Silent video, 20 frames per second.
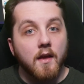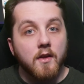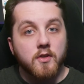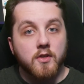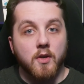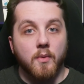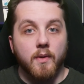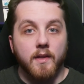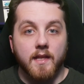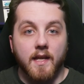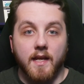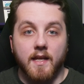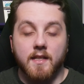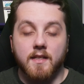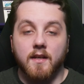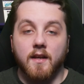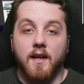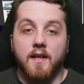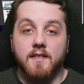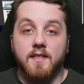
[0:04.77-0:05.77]
showing that
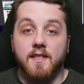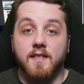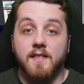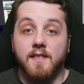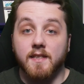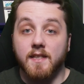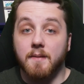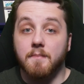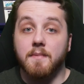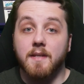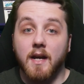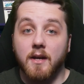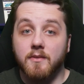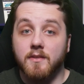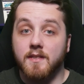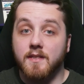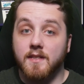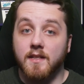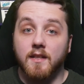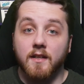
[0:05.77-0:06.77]
Intel has a slimmed
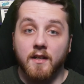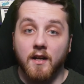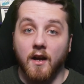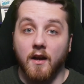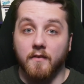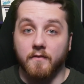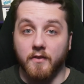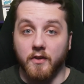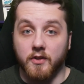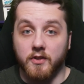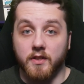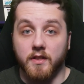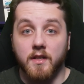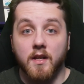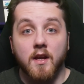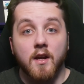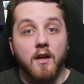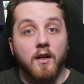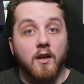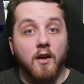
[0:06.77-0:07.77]
down silicon
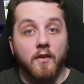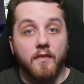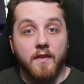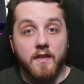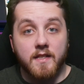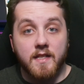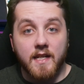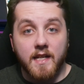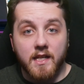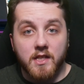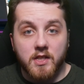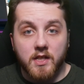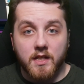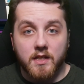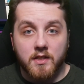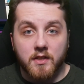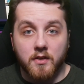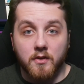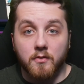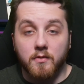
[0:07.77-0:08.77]
version called the
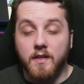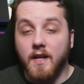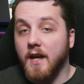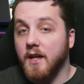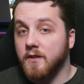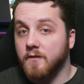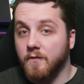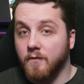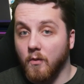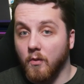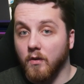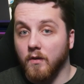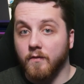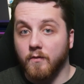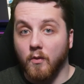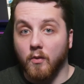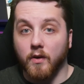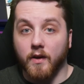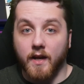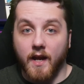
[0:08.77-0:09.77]

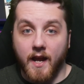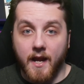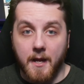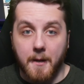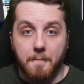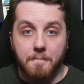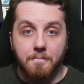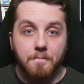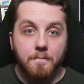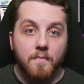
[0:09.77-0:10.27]
DG2-448.